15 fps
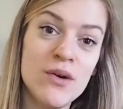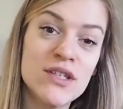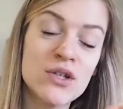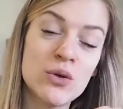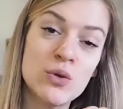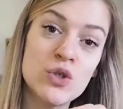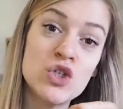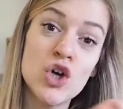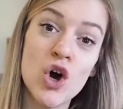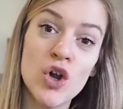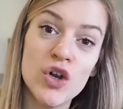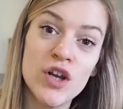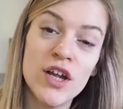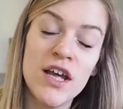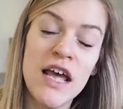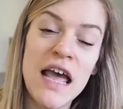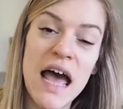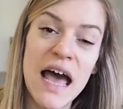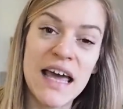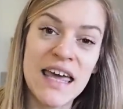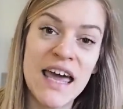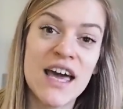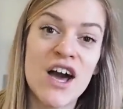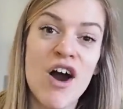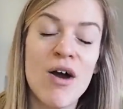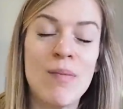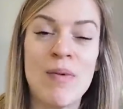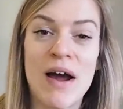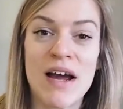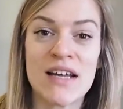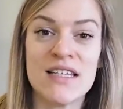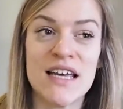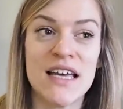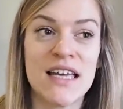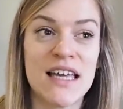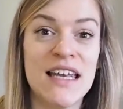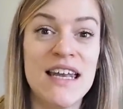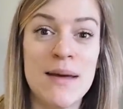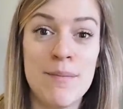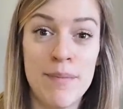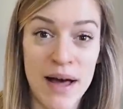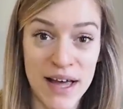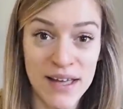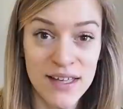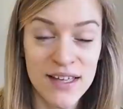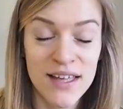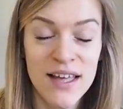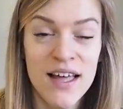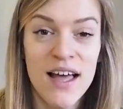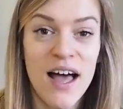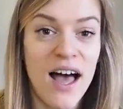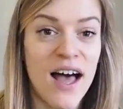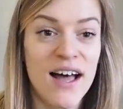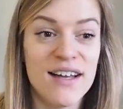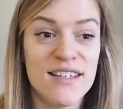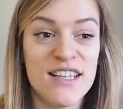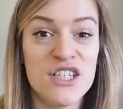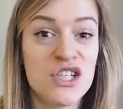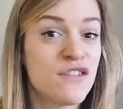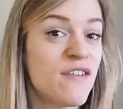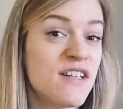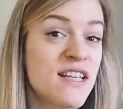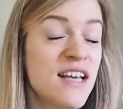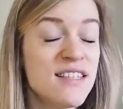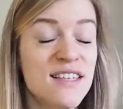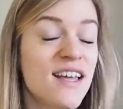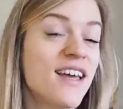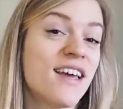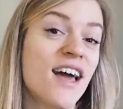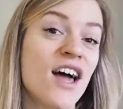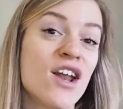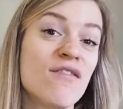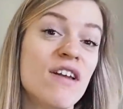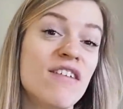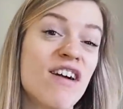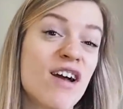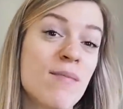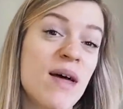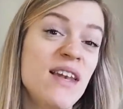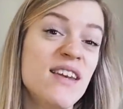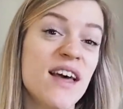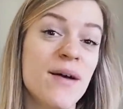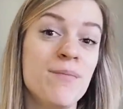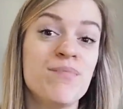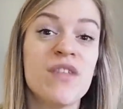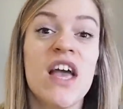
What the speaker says: He's called Don at King Chiropractic near Bank, and he's just fantastic, and I really recommend it.